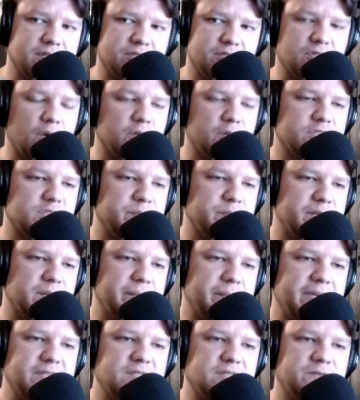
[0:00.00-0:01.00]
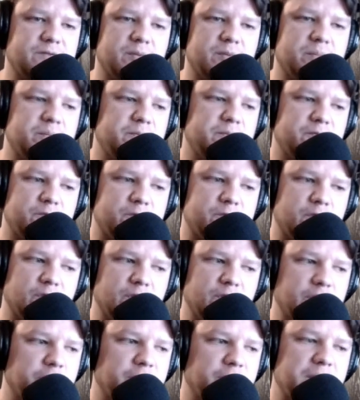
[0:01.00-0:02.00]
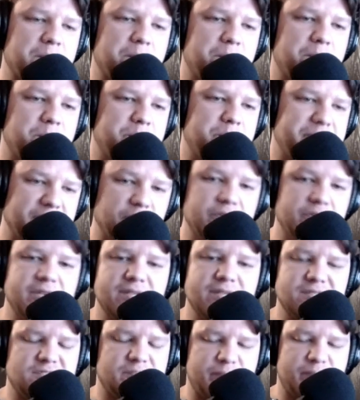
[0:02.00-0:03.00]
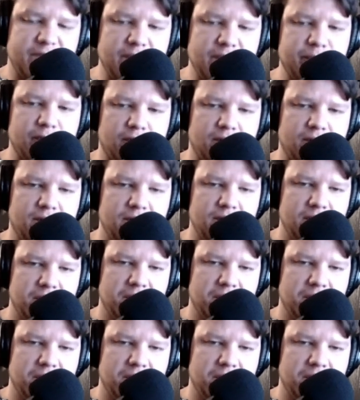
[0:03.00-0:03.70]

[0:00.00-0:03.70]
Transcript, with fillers: Star Wars has been amazing for for literally billions of people.